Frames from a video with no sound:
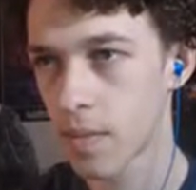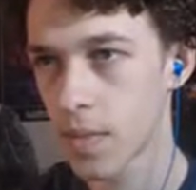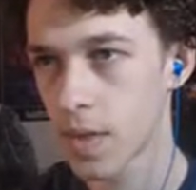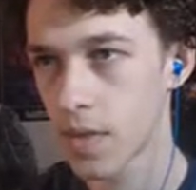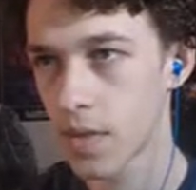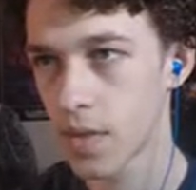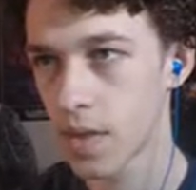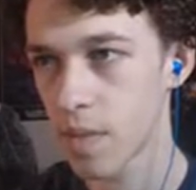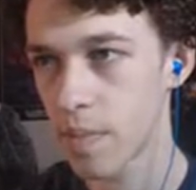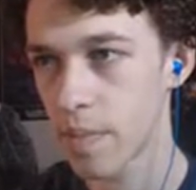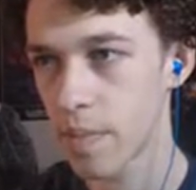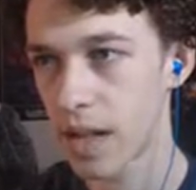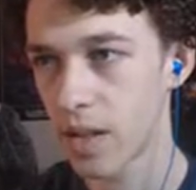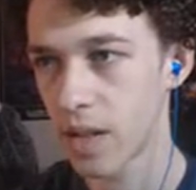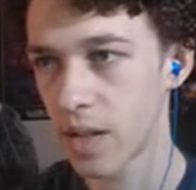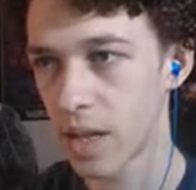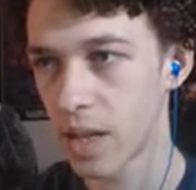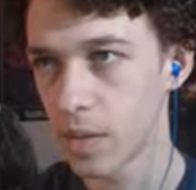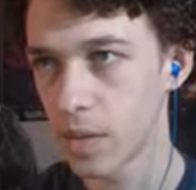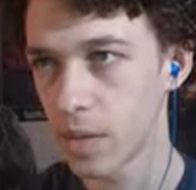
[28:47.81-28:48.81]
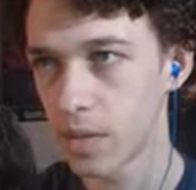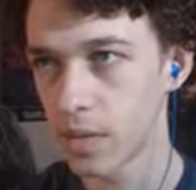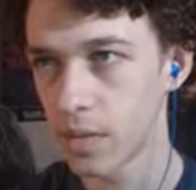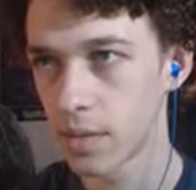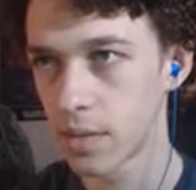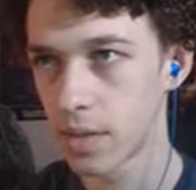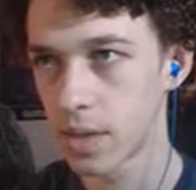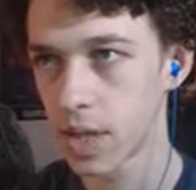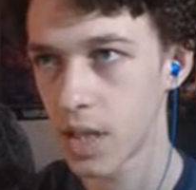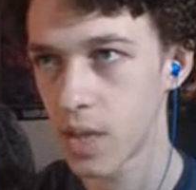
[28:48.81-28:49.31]
He's got the battle hammer. Hmm,
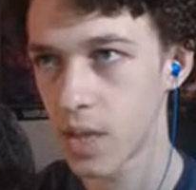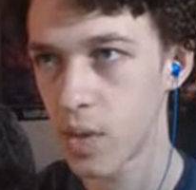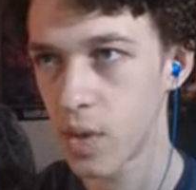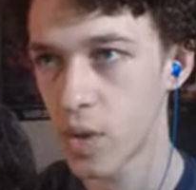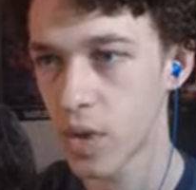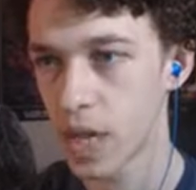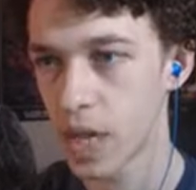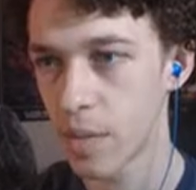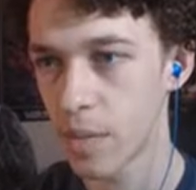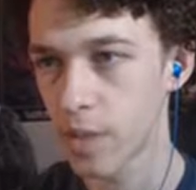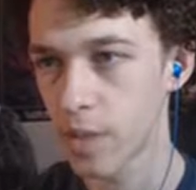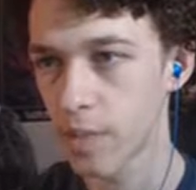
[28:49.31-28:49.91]
he's got the bush hammer.